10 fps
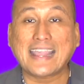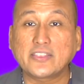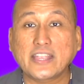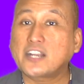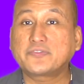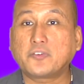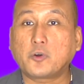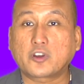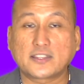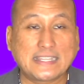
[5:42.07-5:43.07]
And
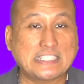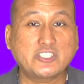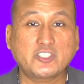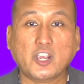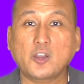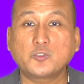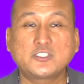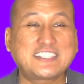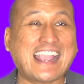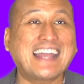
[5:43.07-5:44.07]
therefore, this show
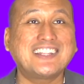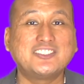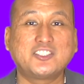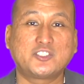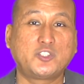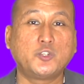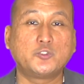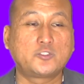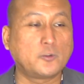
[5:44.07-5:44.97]
challenges you